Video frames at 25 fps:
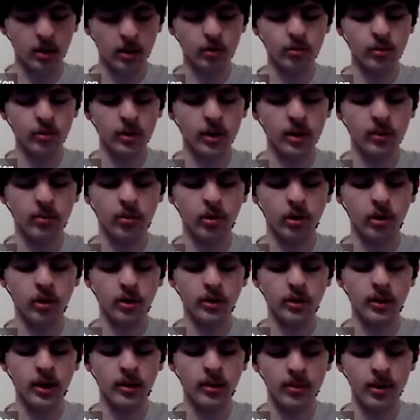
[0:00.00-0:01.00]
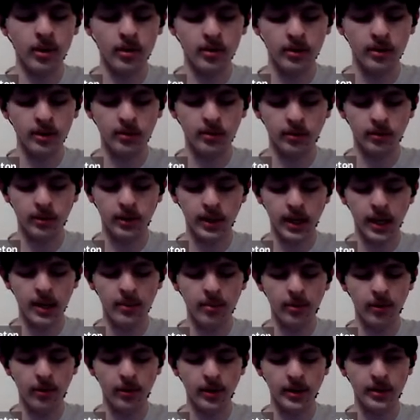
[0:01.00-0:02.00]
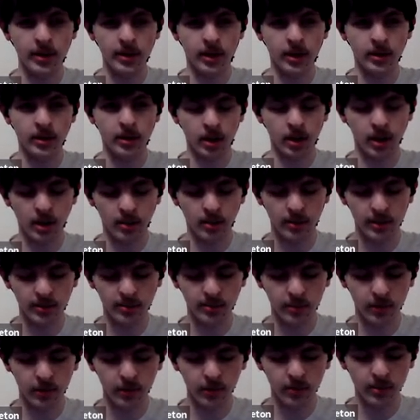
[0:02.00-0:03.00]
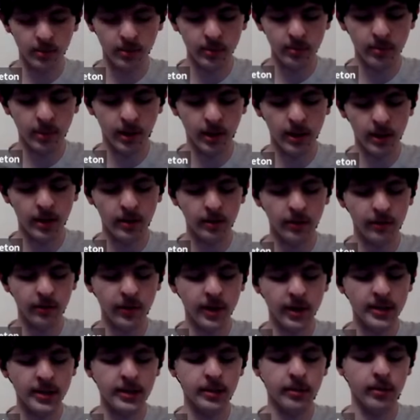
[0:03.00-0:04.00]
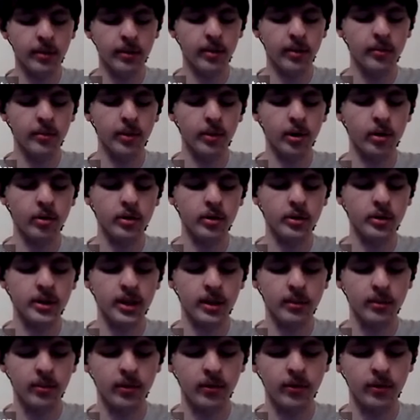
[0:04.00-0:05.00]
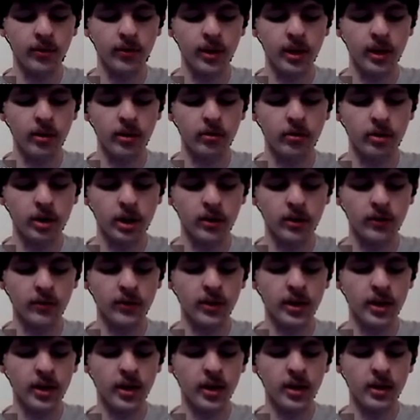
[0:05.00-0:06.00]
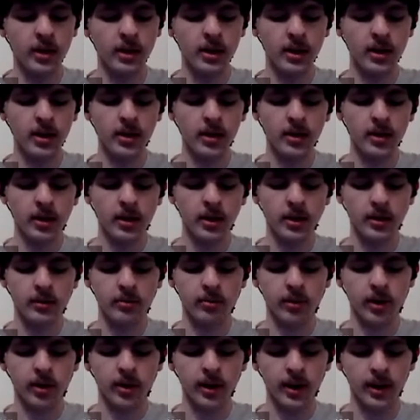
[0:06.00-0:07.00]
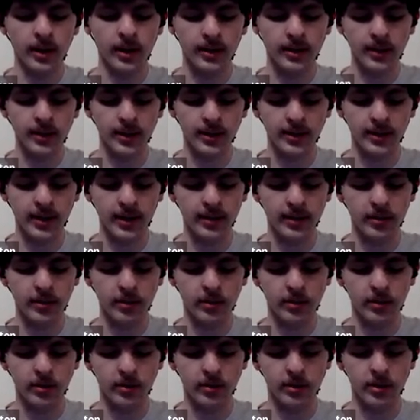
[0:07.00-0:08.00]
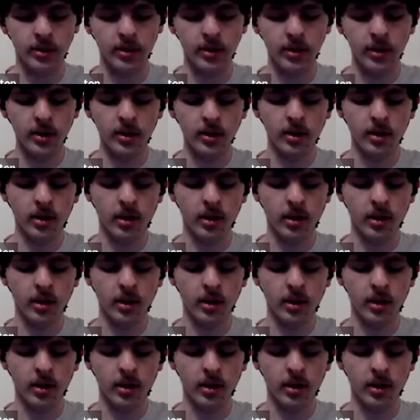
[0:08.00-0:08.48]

An Arduino board can be used to enable this autonomous movement by interfacing with the motors that move the UGV, as well as the sensors